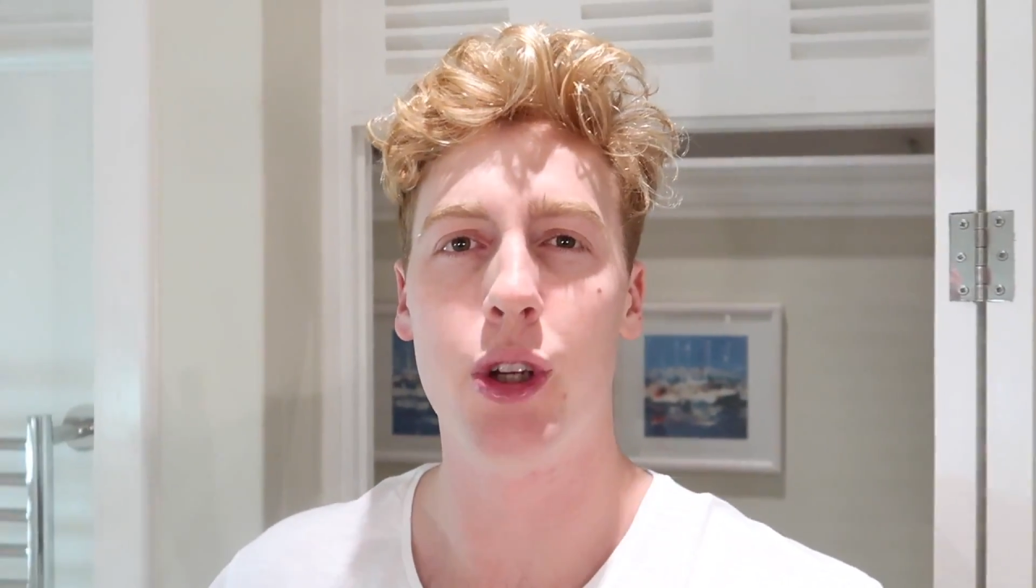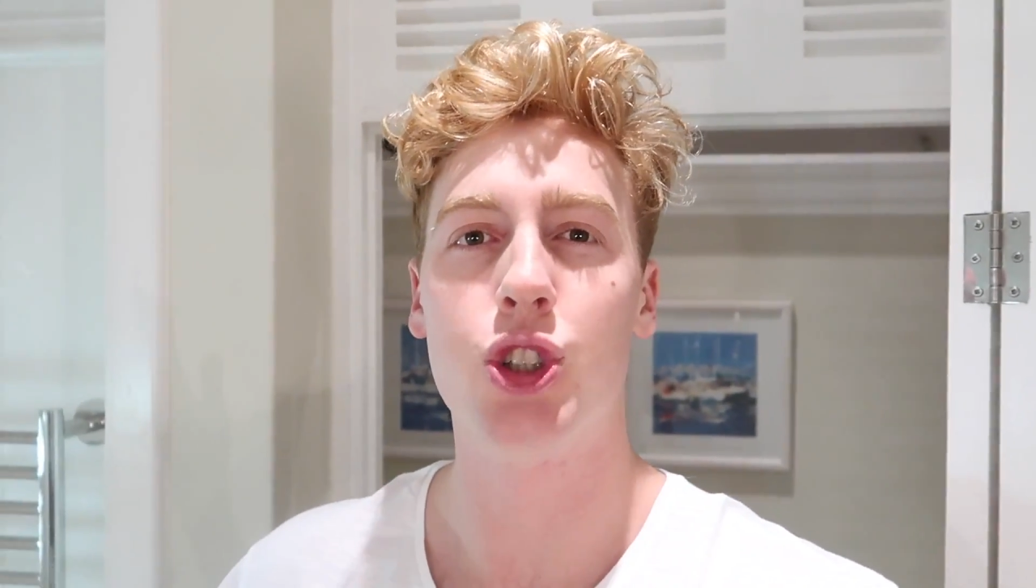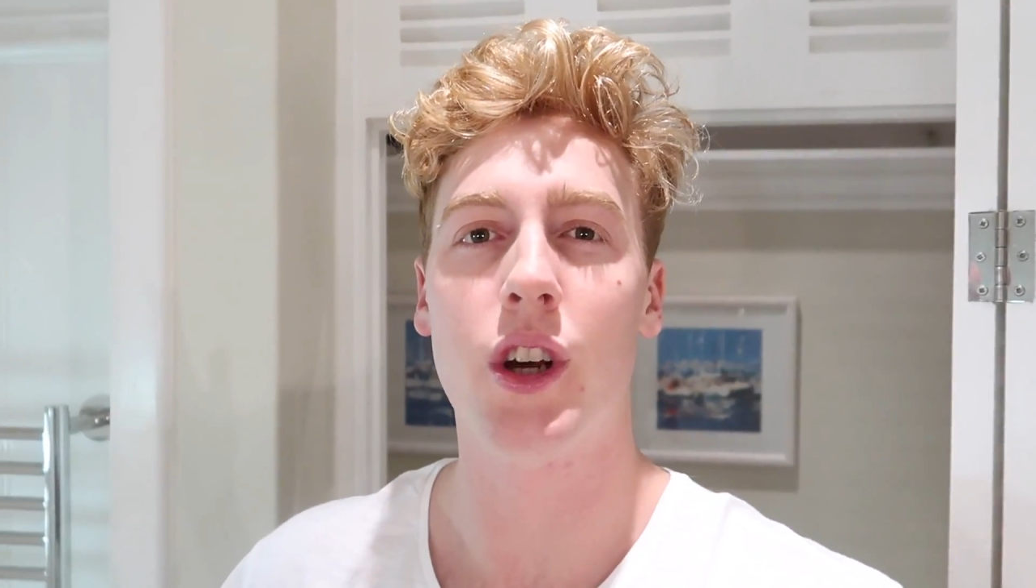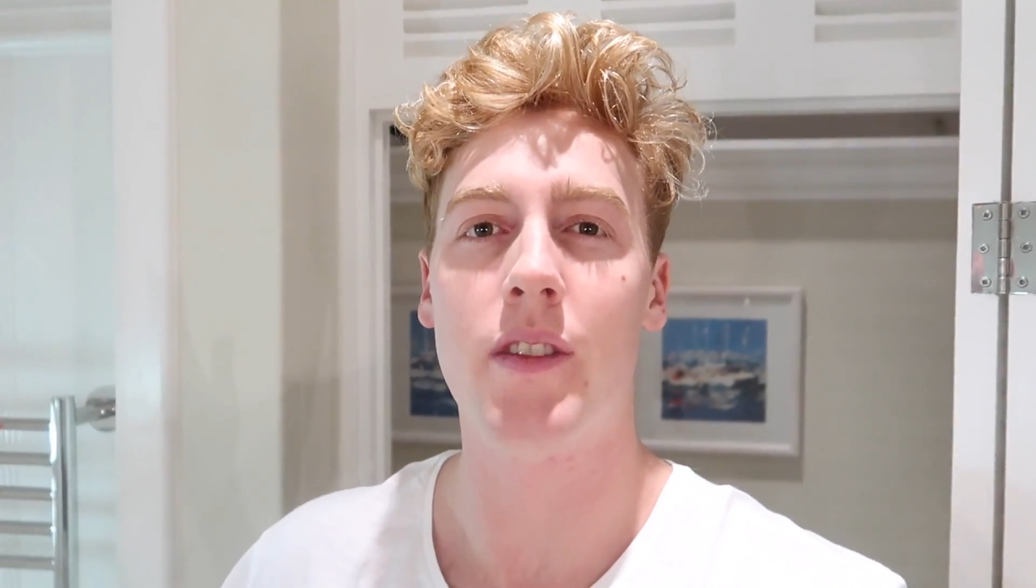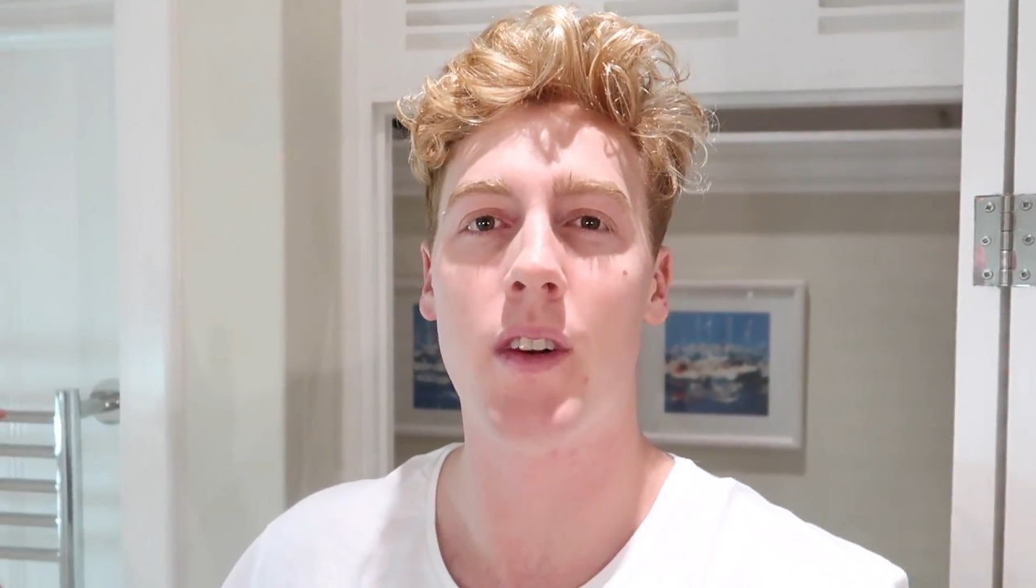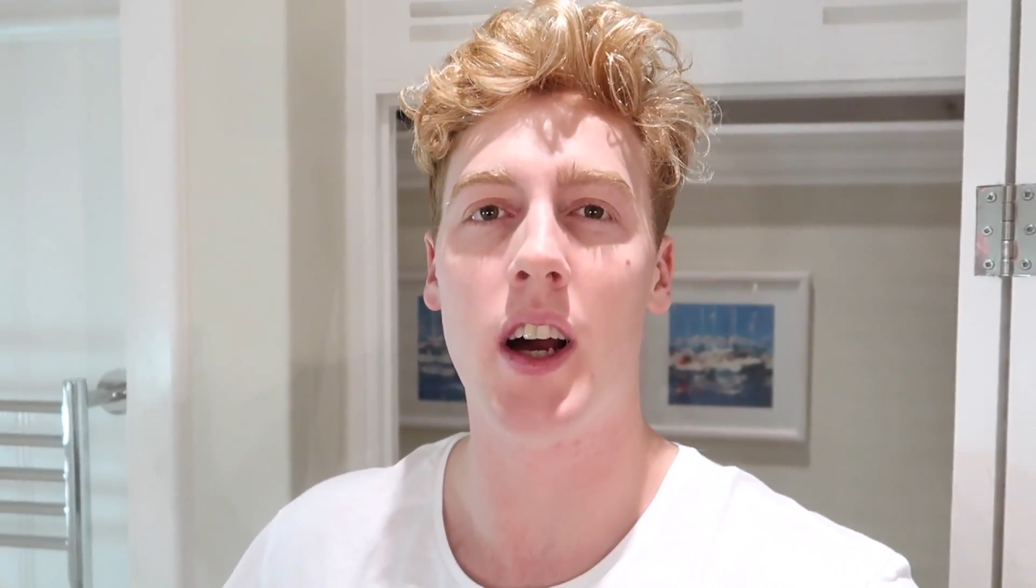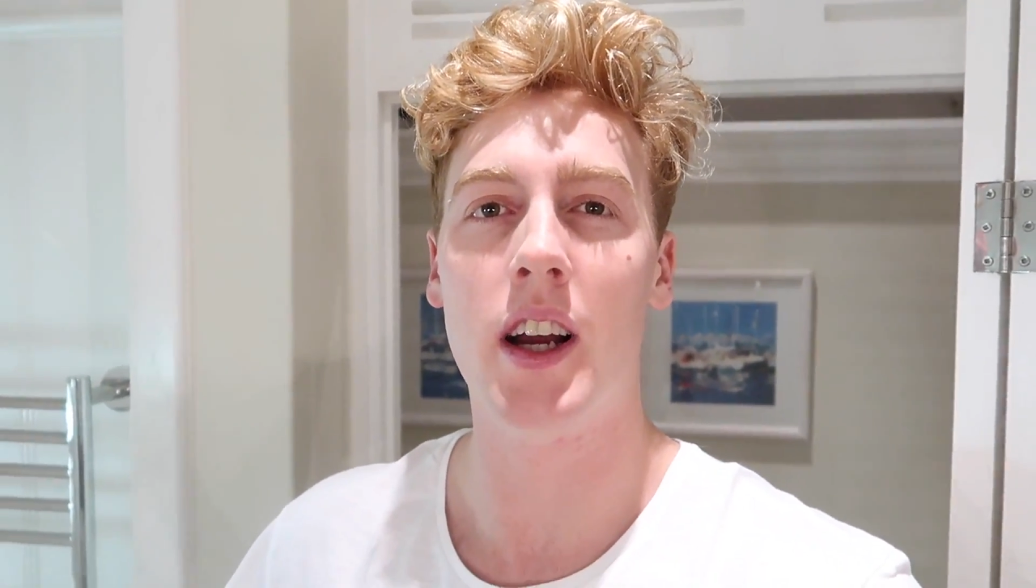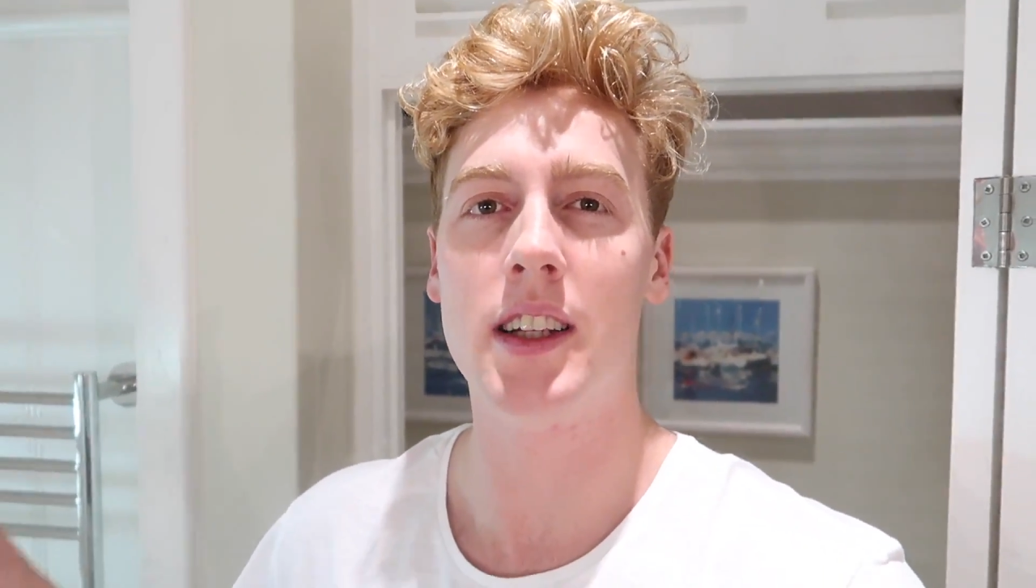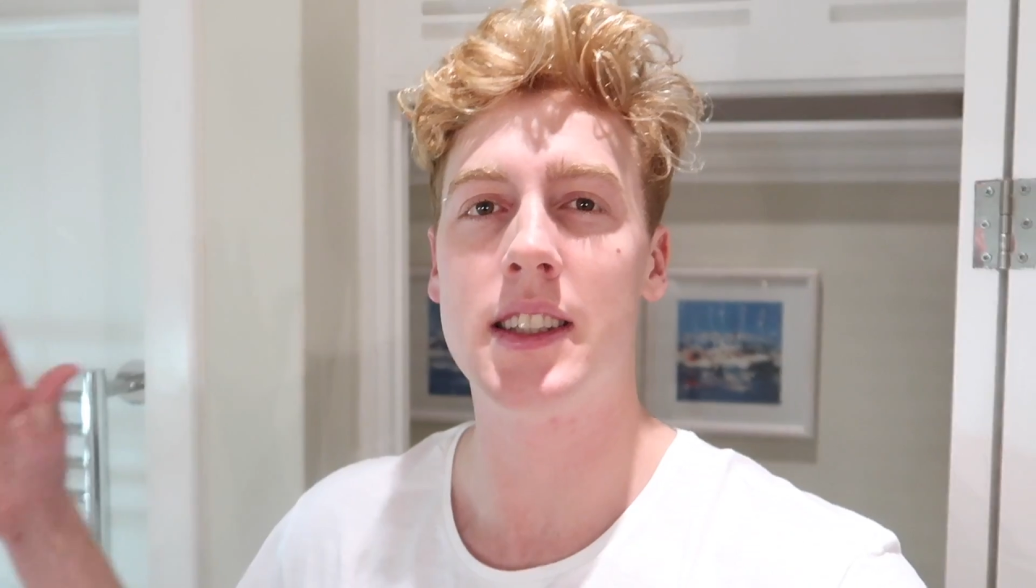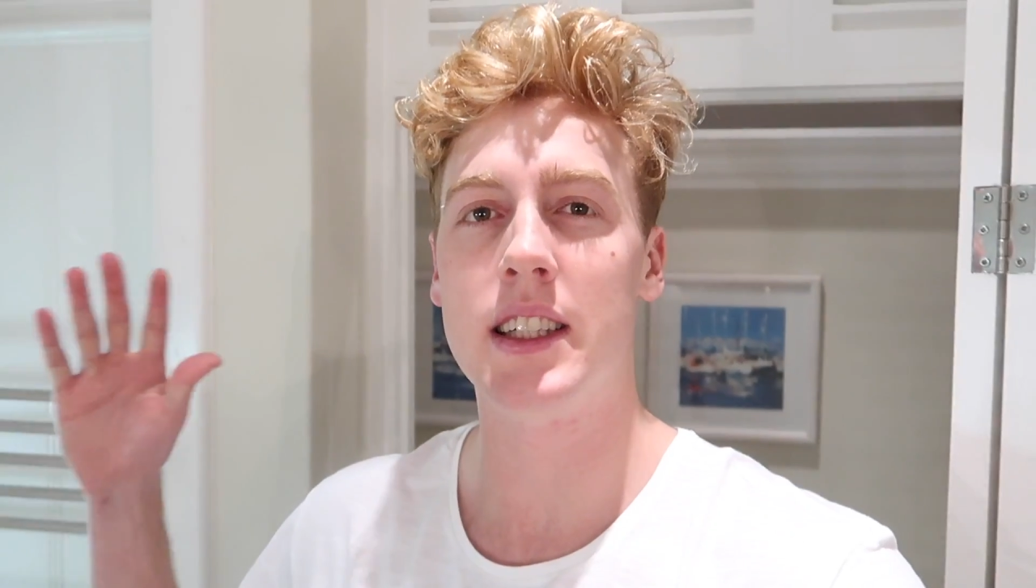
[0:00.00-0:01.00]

you enjoyed the vlog.